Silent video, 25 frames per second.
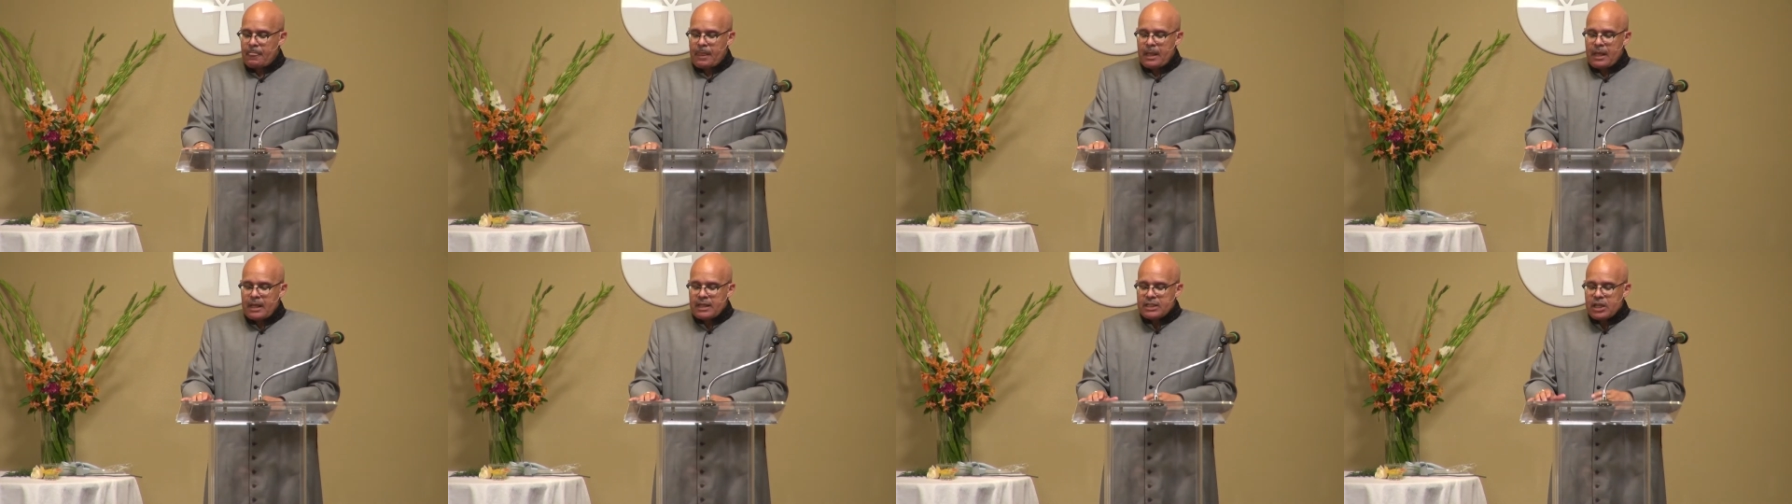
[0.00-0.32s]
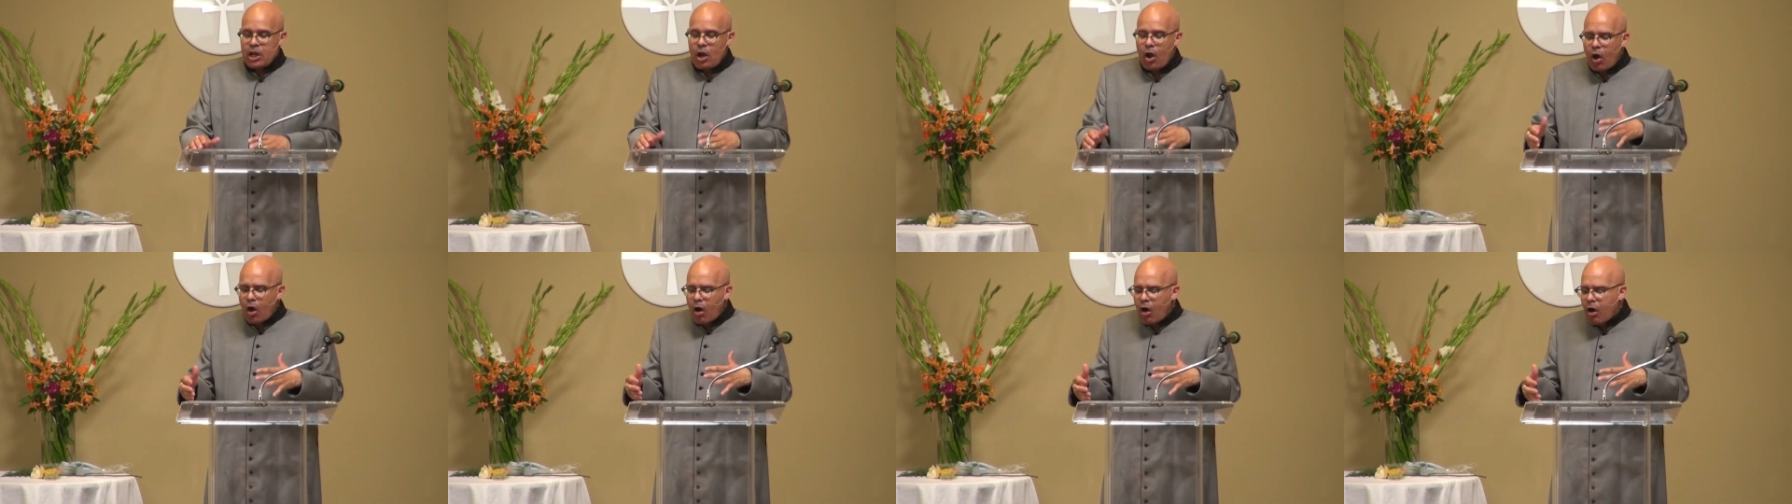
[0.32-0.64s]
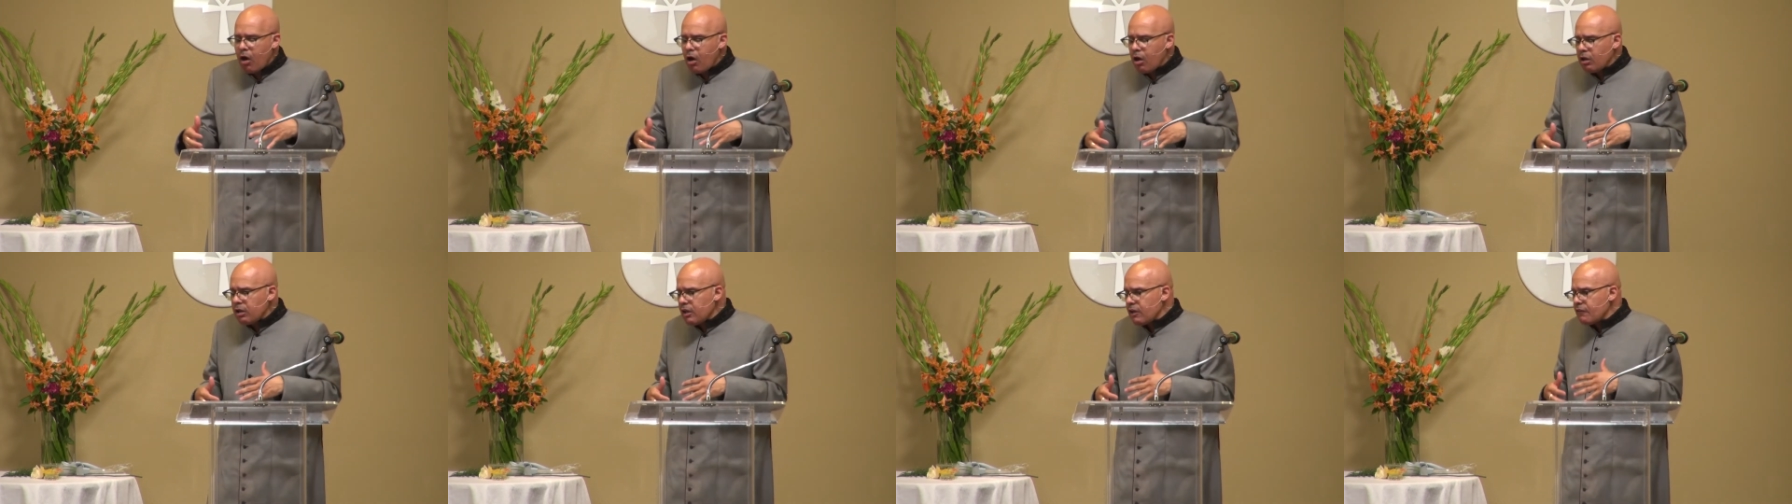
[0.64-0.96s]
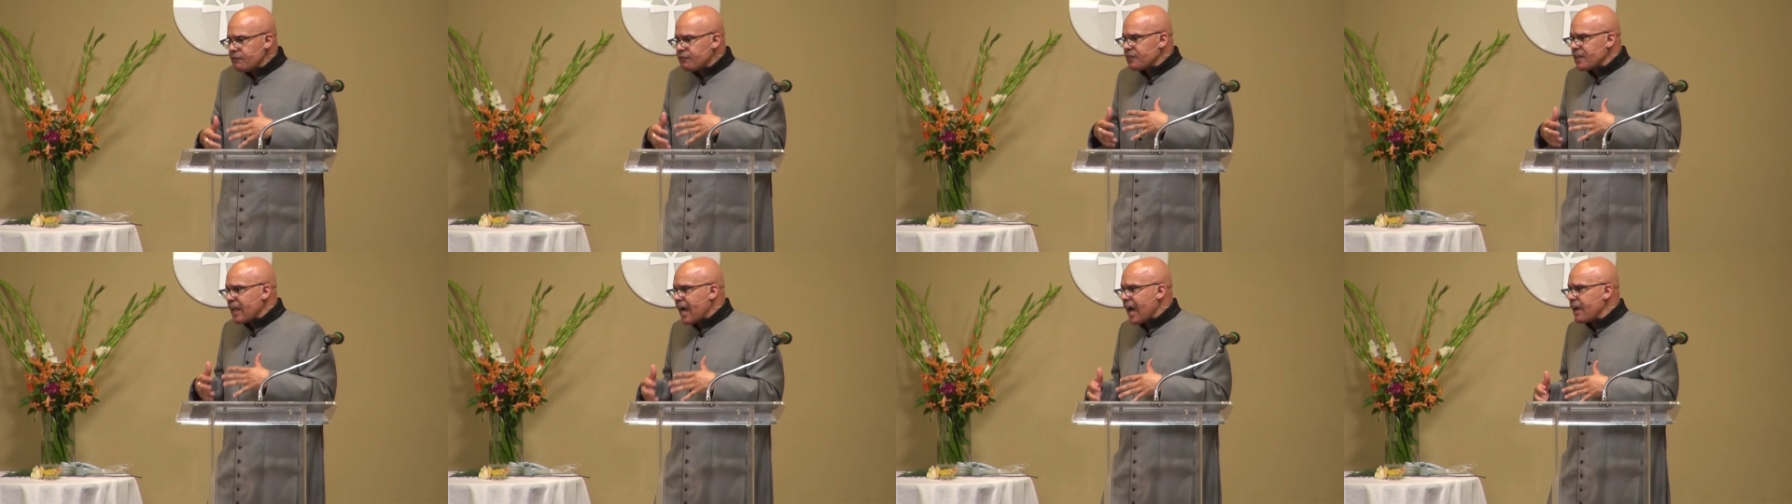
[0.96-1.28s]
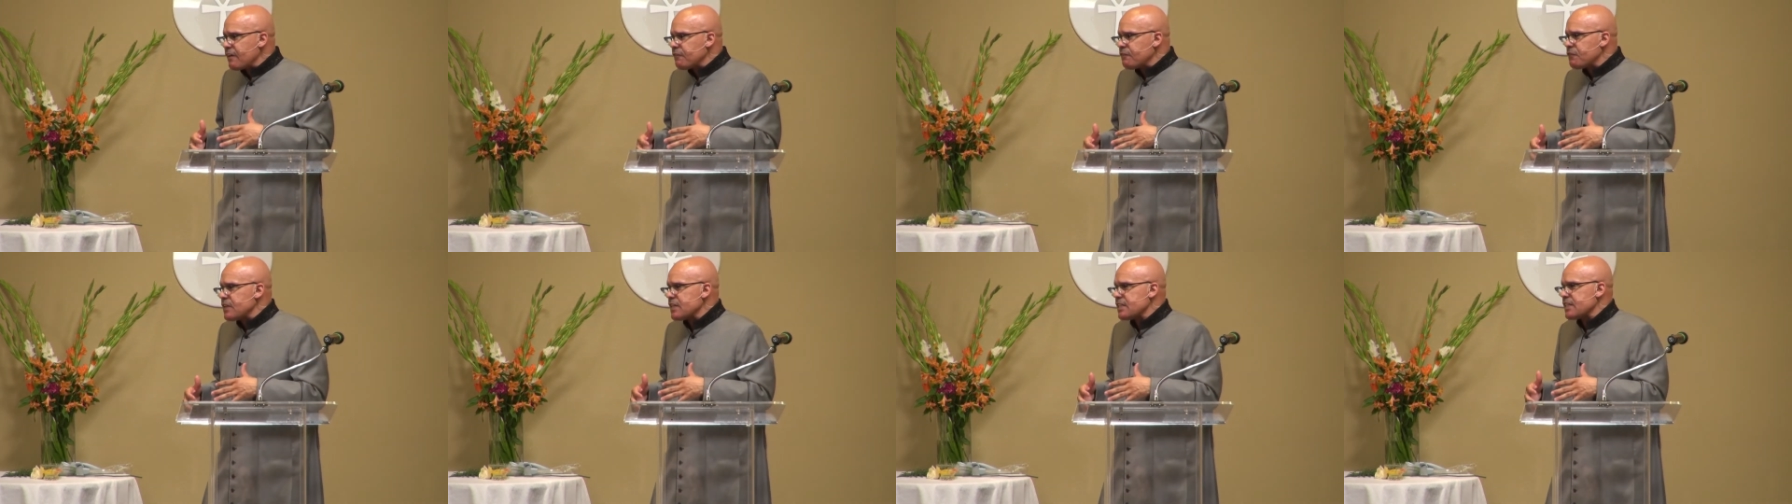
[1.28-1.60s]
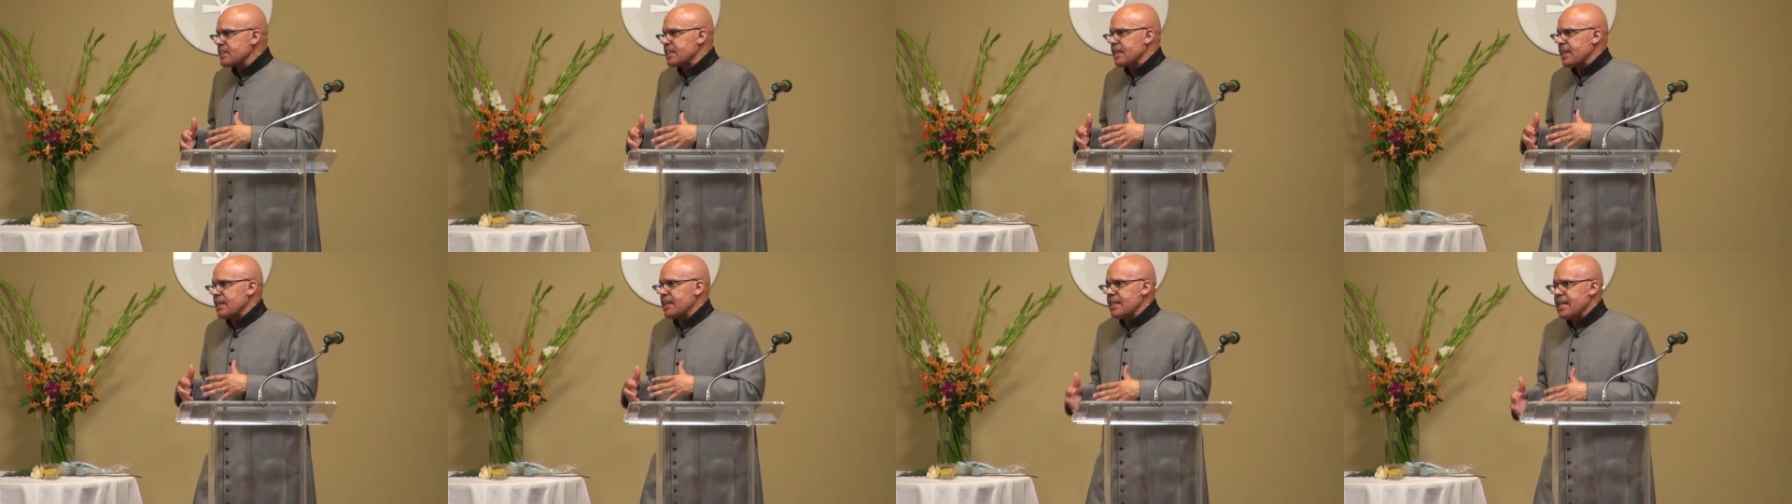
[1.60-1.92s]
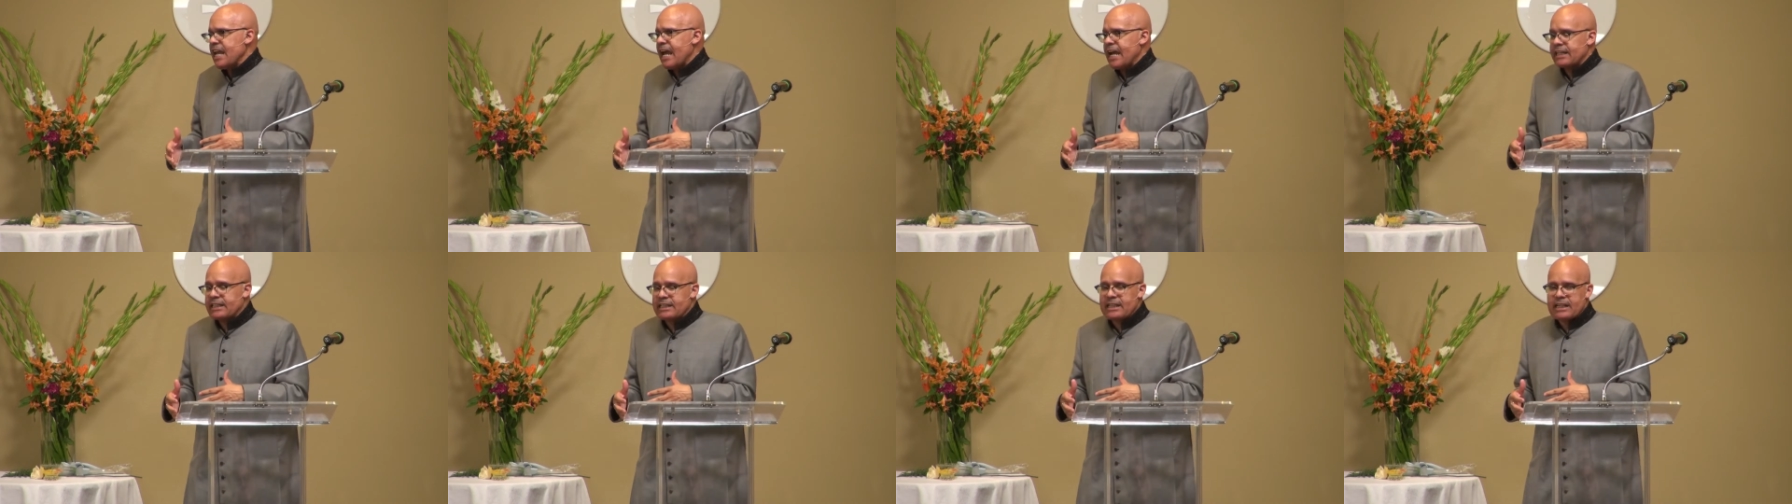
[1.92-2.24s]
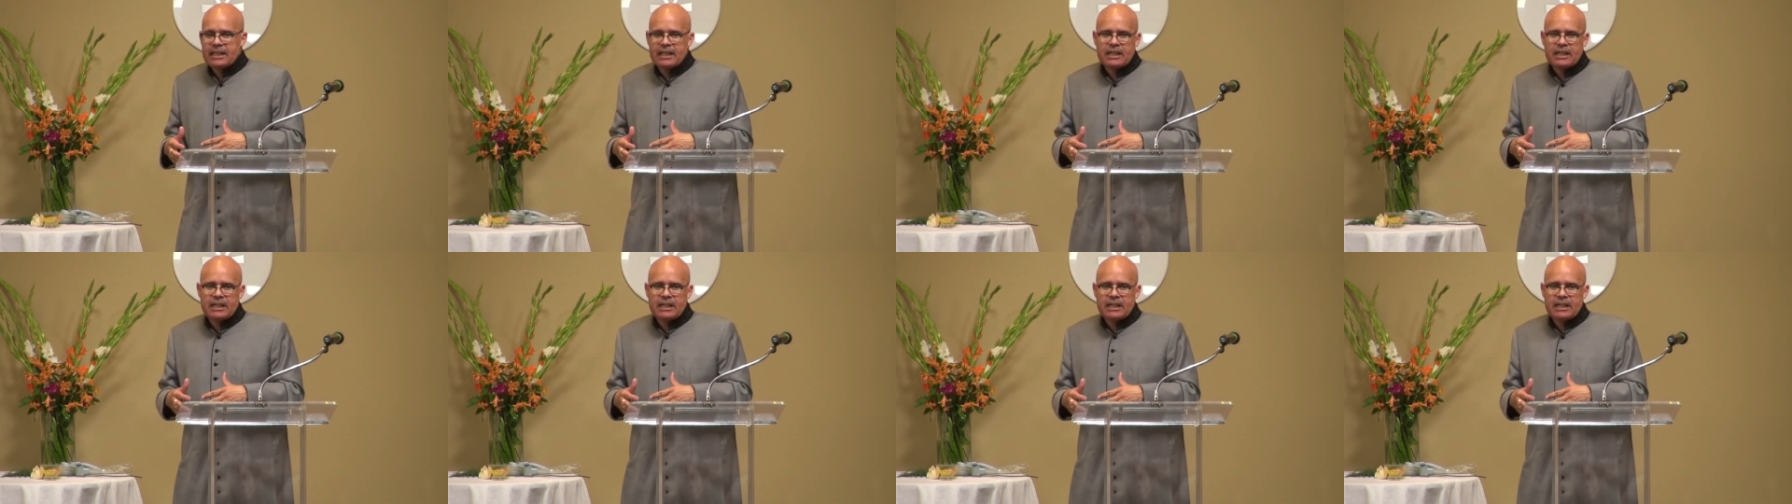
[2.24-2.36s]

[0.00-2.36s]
See, all of life is connected.